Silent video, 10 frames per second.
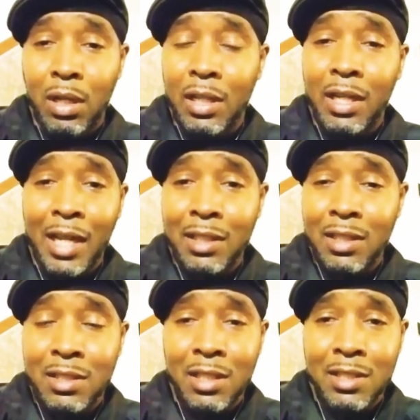Connecting
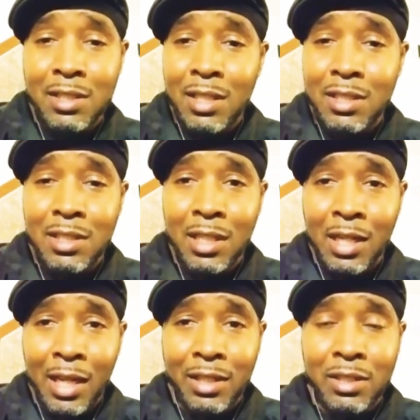to the senses,
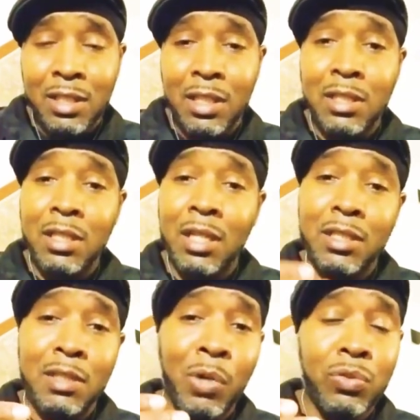connecting to the touch.
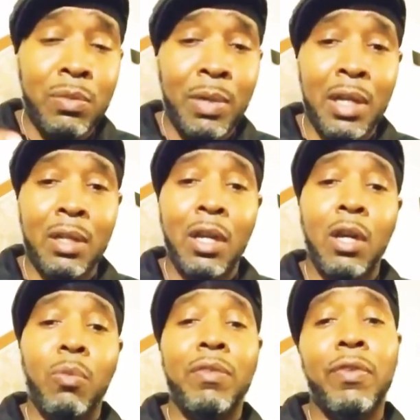As most men,
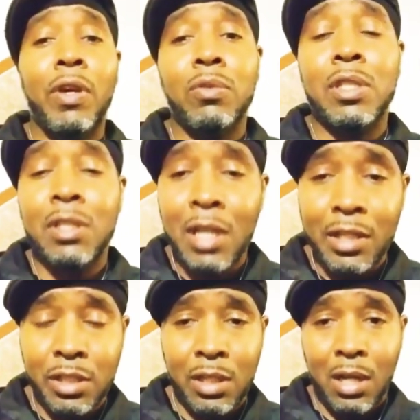we fail to
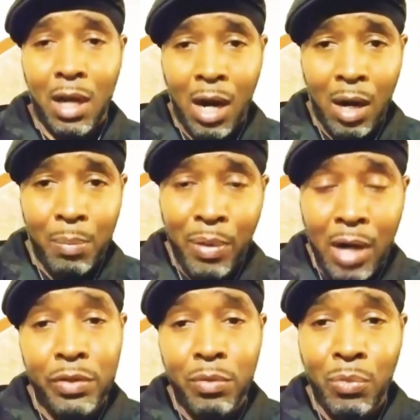touch our
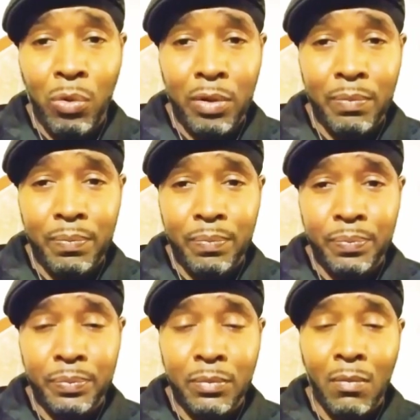partner more.
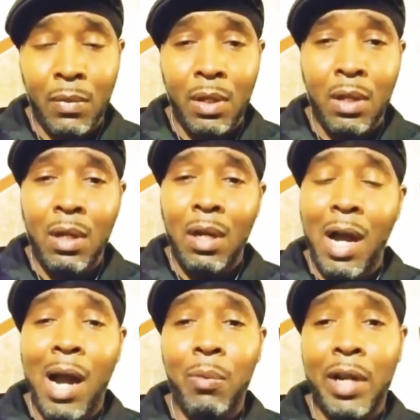
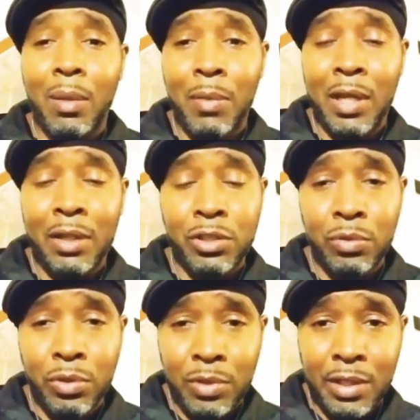I recommend that you
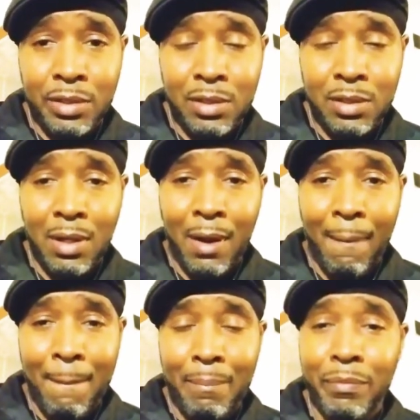do this
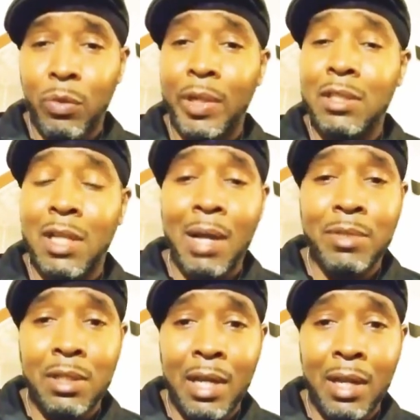3 times
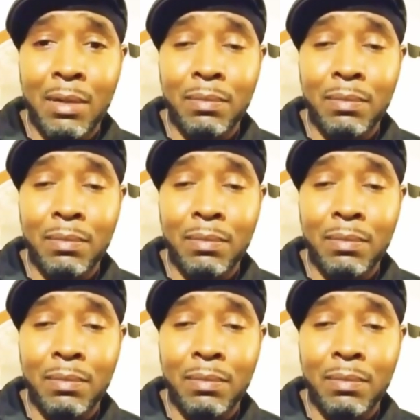a day.